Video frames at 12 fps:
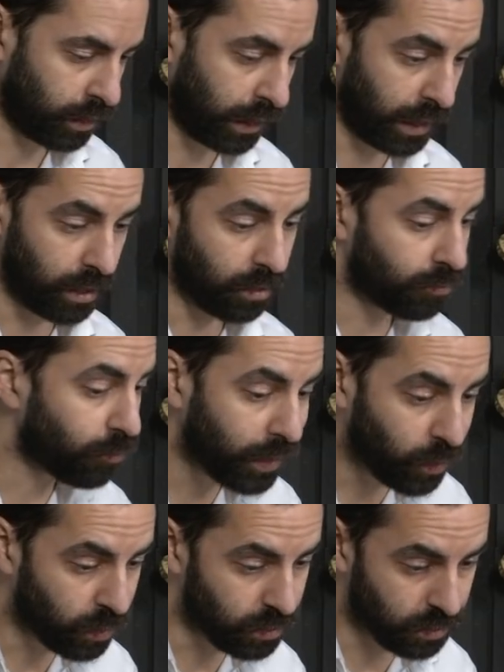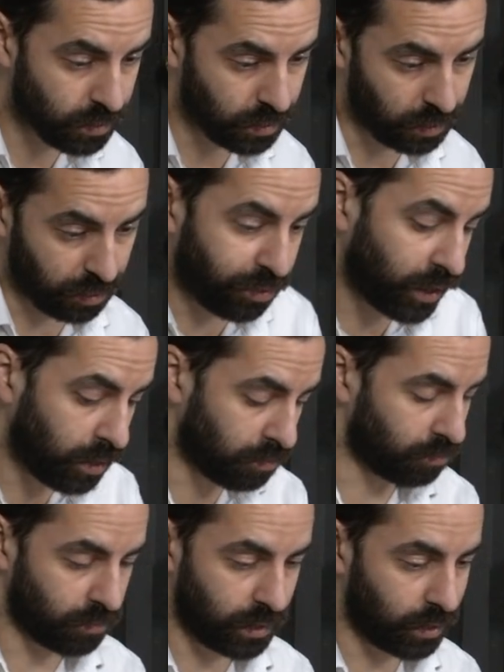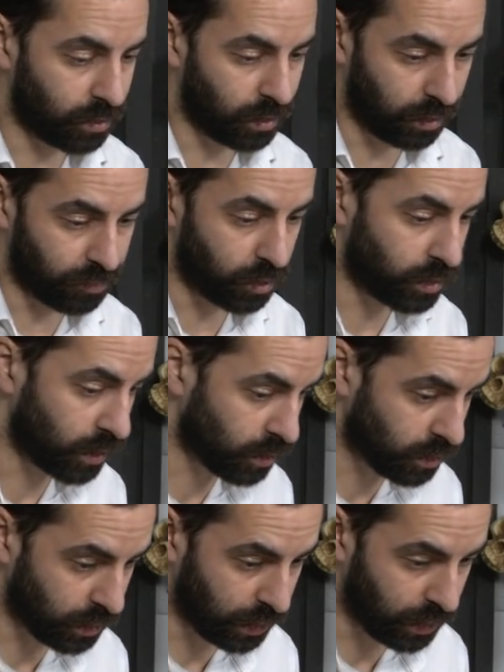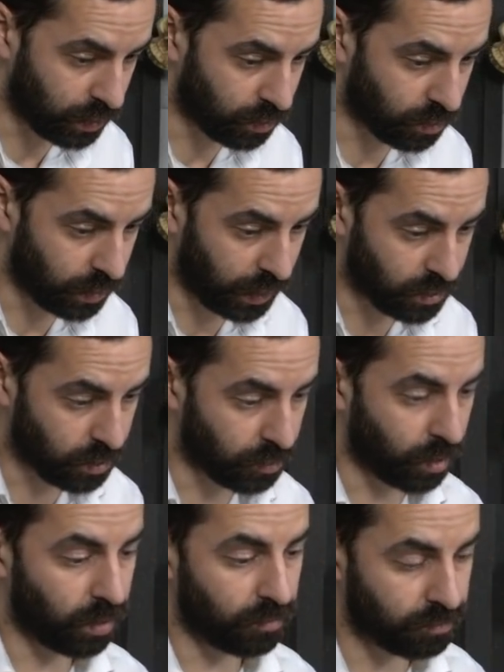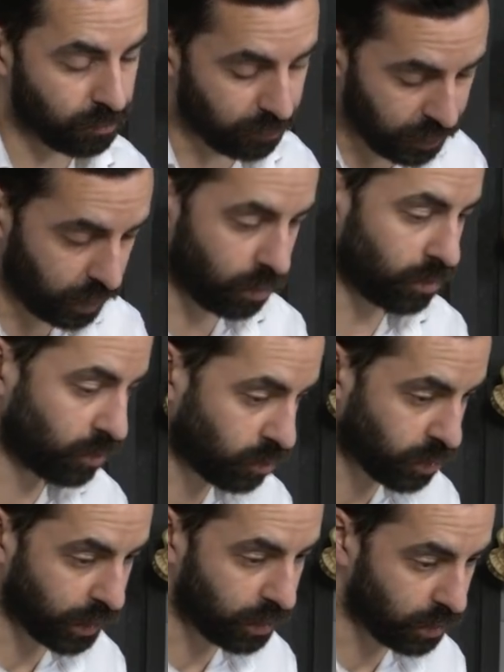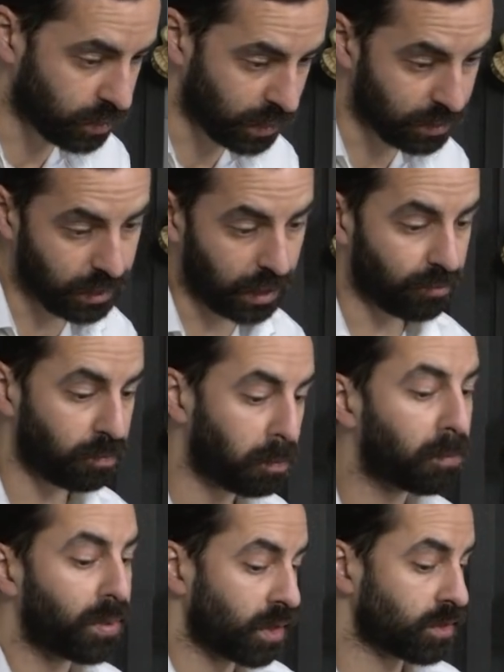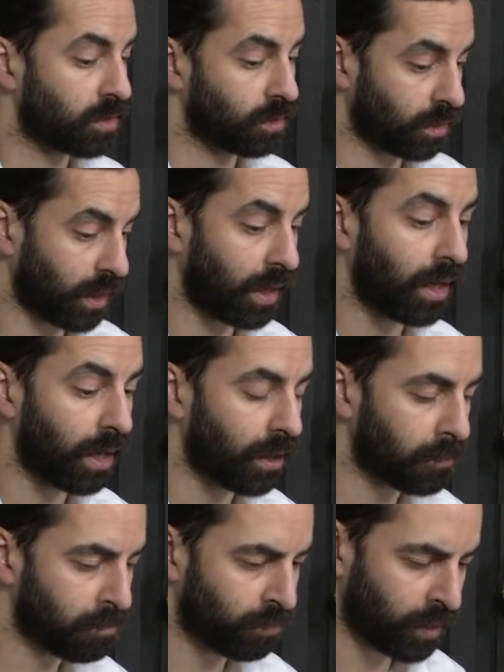A frequent theme that I've noticed in ASMR videos and triggers is that of personal care.